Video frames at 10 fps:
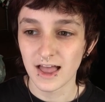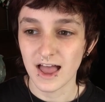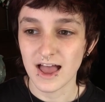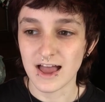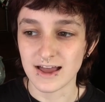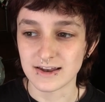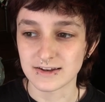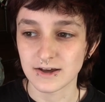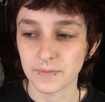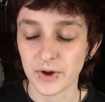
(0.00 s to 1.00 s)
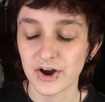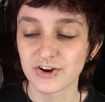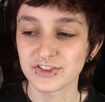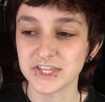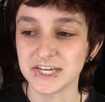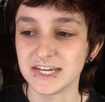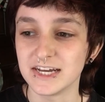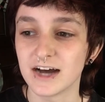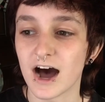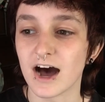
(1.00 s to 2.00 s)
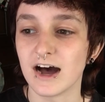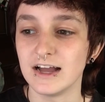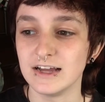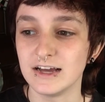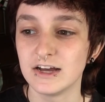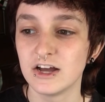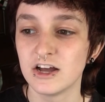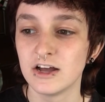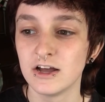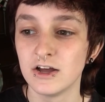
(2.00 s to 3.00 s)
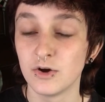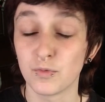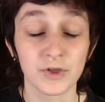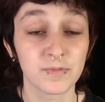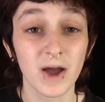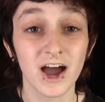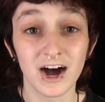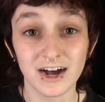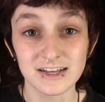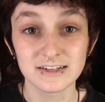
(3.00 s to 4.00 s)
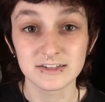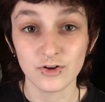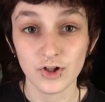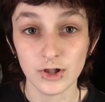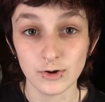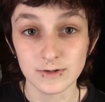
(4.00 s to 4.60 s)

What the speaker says: And apparently I, with my eyes still closed,